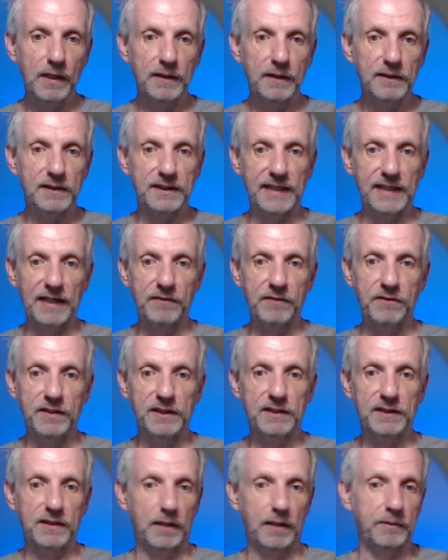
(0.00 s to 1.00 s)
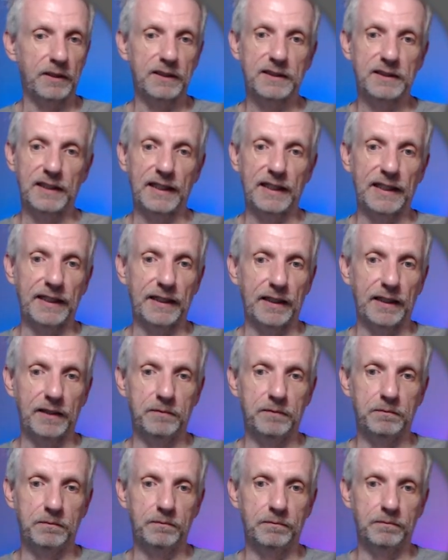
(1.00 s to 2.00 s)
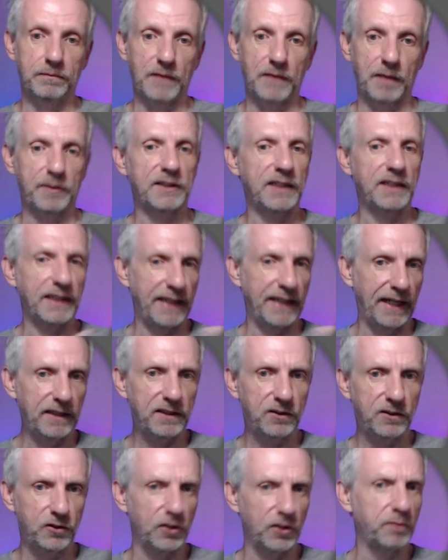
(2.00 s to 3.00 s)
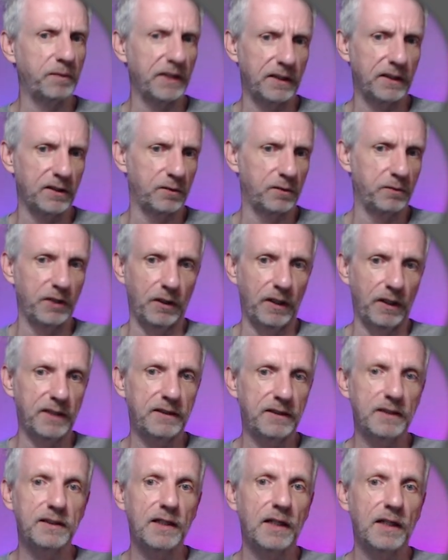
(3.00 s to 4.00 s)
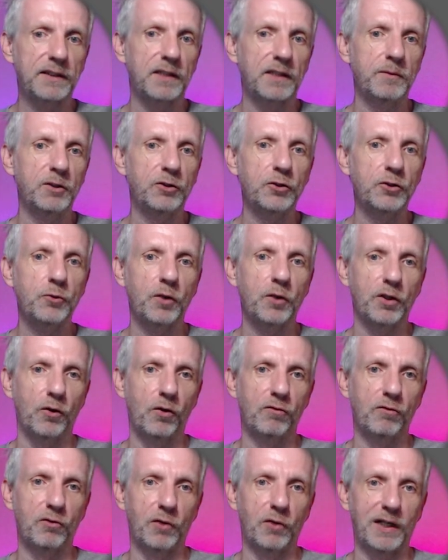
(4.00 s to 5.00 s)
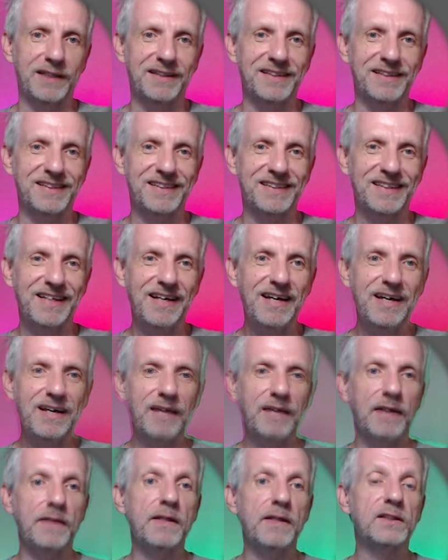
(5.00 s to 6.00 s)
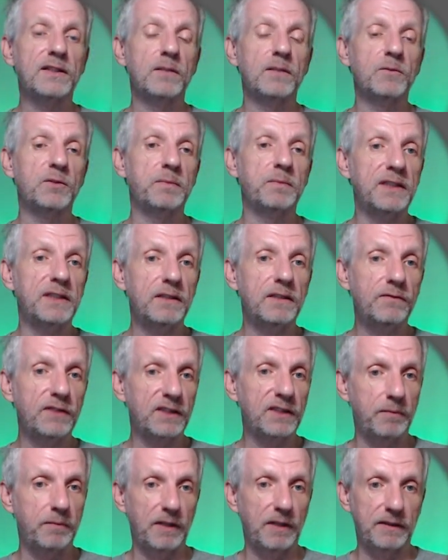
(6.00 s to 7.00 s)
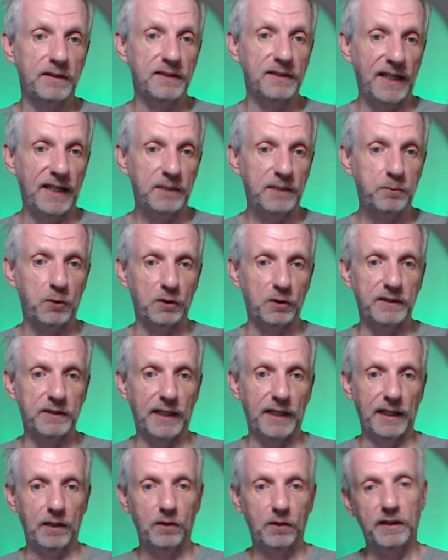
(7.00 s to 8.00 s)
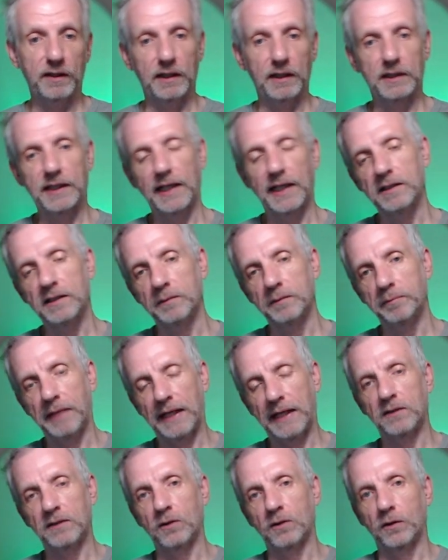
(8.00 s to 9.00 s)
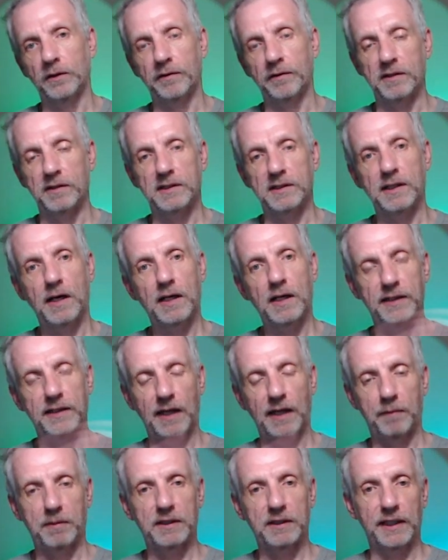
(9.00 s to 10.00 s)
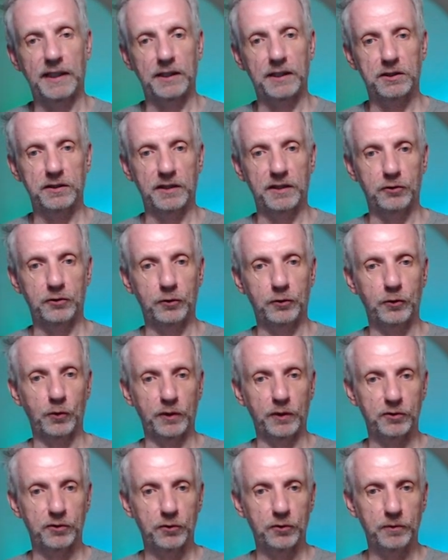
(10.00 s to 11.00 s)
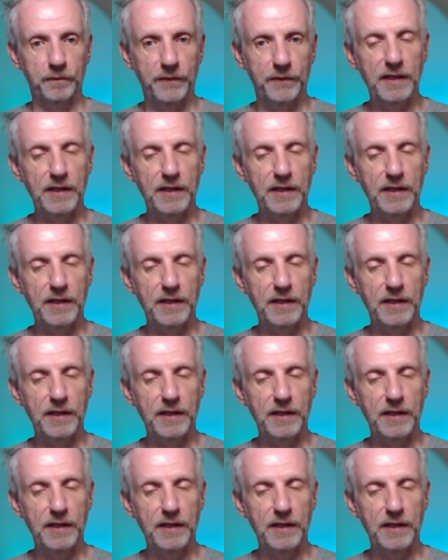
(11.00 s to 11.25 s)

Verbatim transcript: Save this. I'm going to say yes, just because, you know, it's asking me, do you want to override this? Then there's some specifics about this export dialog that'll kind of depend on the target application that you're going to.